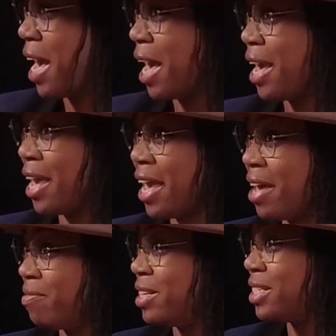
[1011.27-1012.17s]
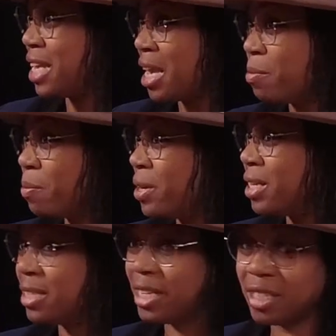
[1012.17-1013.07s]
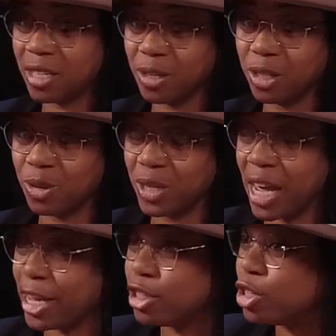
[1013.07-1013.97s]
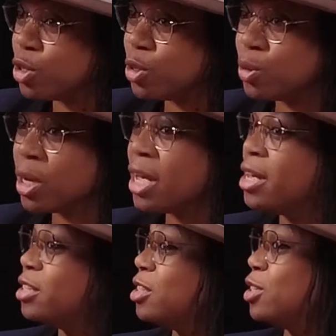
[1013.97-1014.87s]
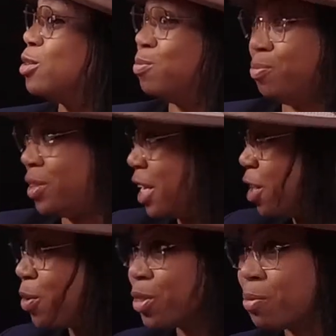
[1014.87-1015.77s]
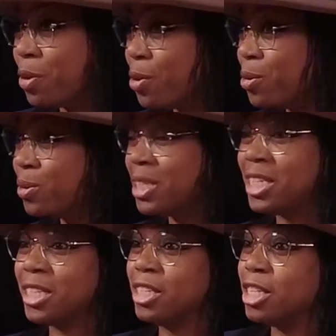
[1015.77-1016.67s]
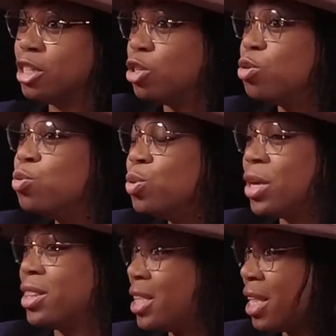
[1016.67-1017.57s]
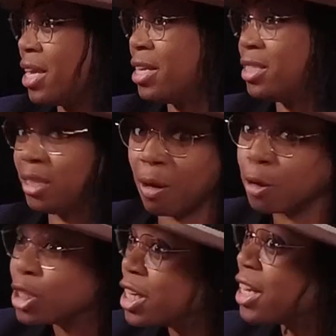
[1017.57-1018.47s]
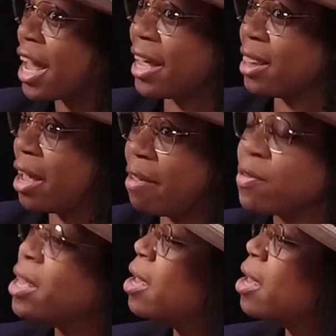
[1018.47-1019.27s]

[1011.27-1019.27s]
I have the same abilities to go to a nice zoo, to get on the boat, to do the things, go to the nightlife.